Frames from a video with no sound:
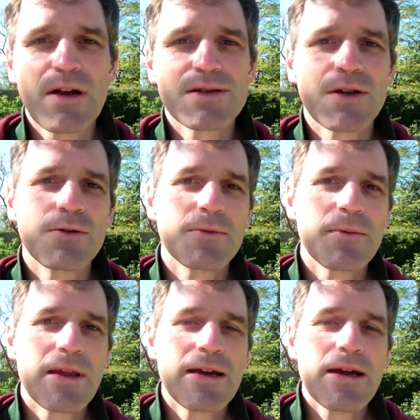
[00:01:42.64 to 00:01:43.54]
So
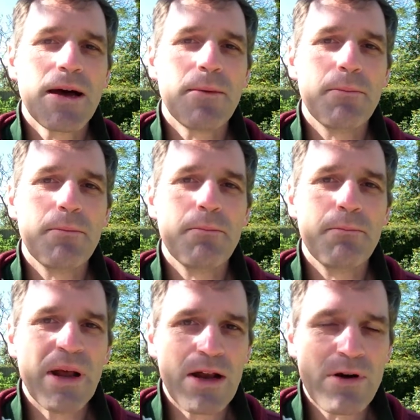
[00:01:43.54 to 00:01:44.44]

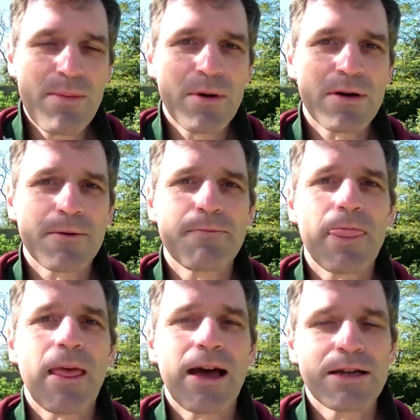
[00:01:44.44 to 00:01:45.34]
Milarepa
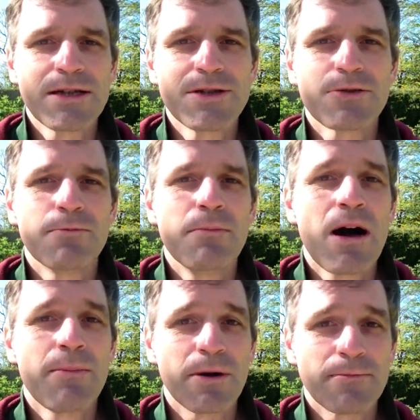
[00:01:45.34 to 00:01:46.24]
had a teacher called
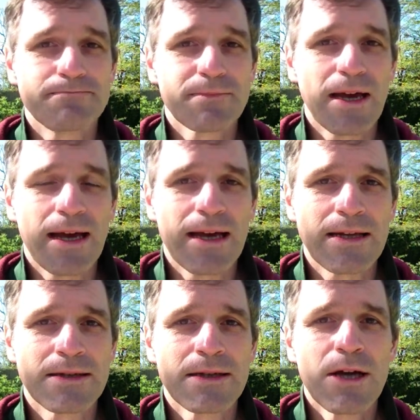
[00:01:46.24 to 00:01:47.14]
Marpa,
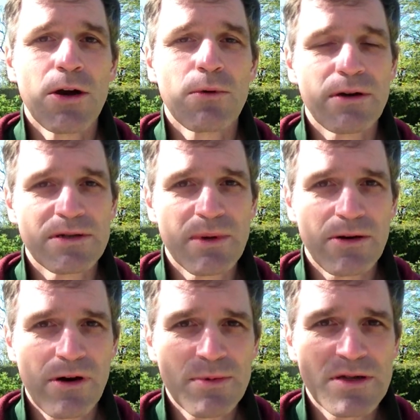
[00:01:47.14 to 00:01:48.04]
and whereas
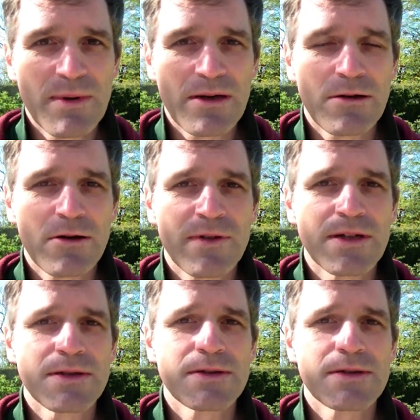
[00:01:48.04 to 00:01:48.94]
Milarepa spent a lot of
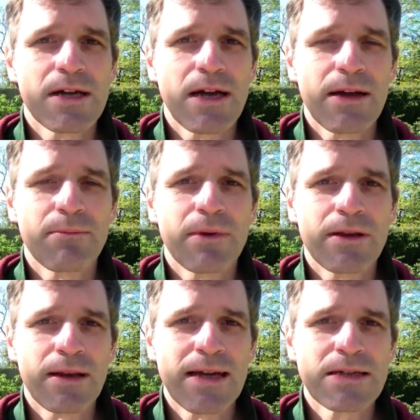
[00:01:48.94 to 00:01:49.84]
his time
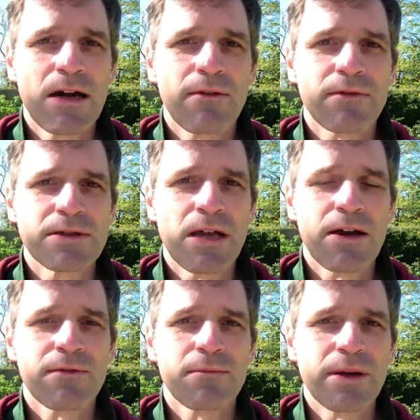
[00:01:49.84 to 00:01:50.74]
in the latter half of his
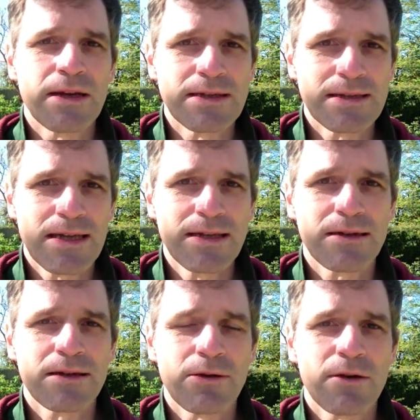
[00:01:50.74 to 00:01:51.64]
life being an
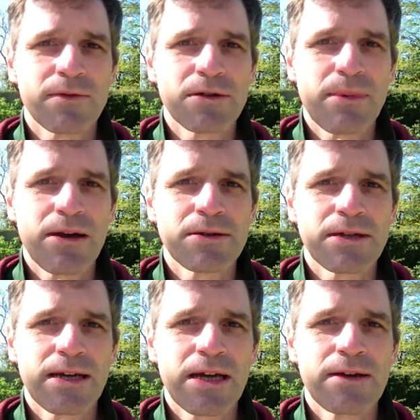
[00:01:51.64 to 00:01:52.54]
ascetic, going off into
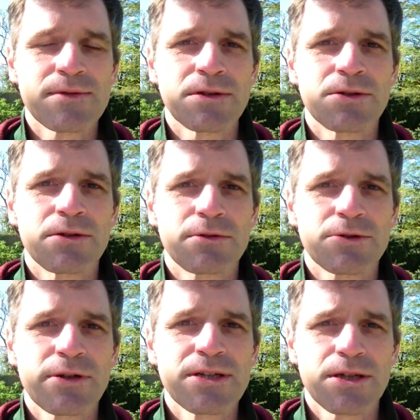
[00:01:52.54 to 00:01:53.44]
mountain caves and doing
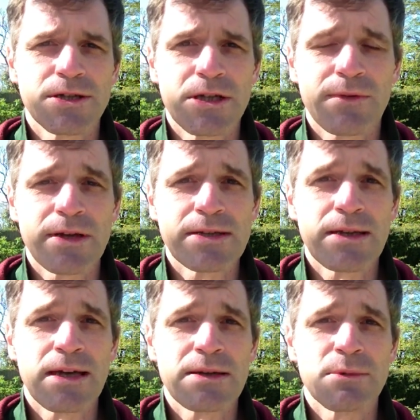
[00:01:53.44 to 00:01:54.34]
retreats and achieving his
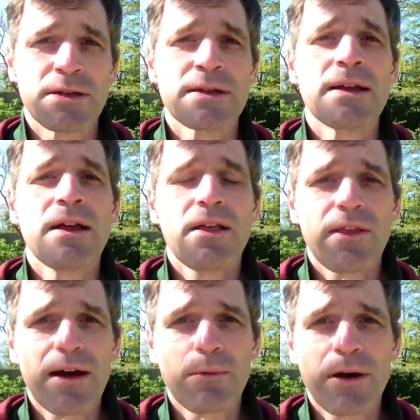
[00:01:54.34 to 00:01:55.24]
enlightenment
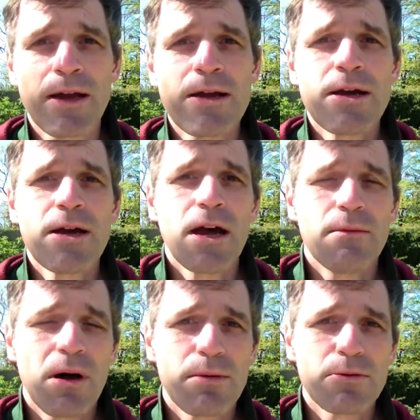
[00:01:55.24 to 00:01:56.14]
that way,
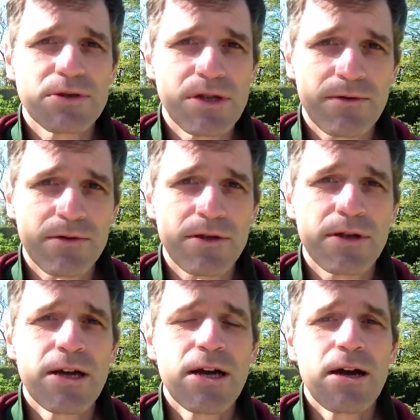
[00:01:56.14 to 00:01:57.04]
Marpa was different.
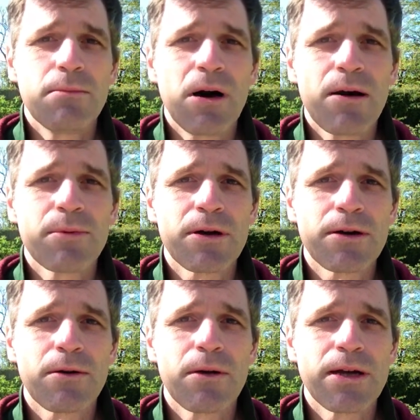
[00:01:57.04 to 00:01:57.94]

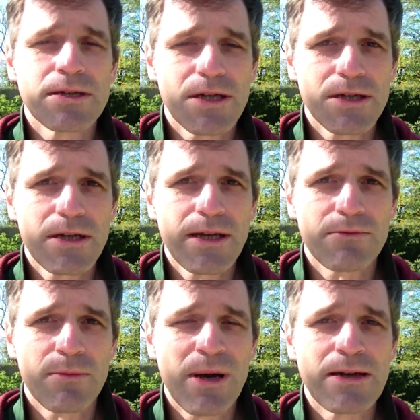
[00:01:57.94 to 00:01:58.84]
Marpa essentially
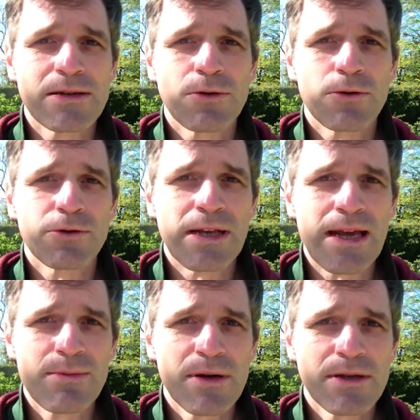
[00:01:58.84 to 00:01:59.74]
remained as an
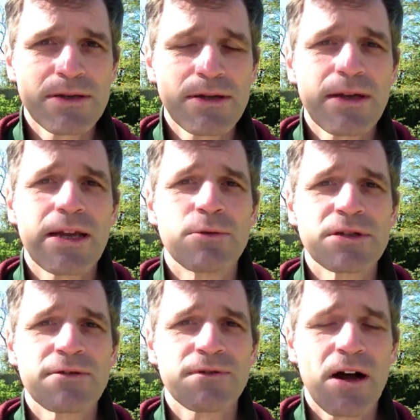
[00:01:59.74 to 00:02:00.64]
ordinary layperson. He
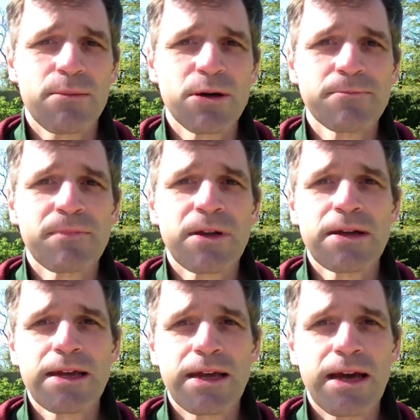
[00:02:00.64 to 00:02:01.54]
was a farmer,
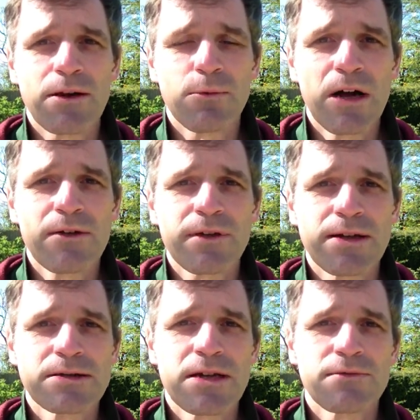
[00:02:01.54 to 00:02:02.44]
he had a wife, he
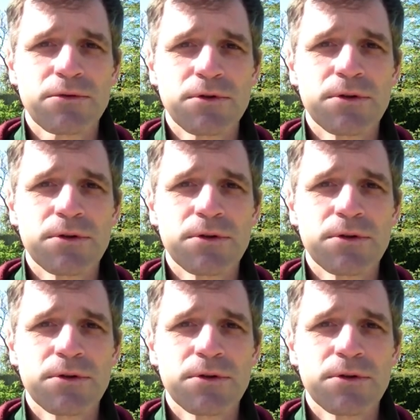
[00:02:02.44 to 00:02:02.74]
had several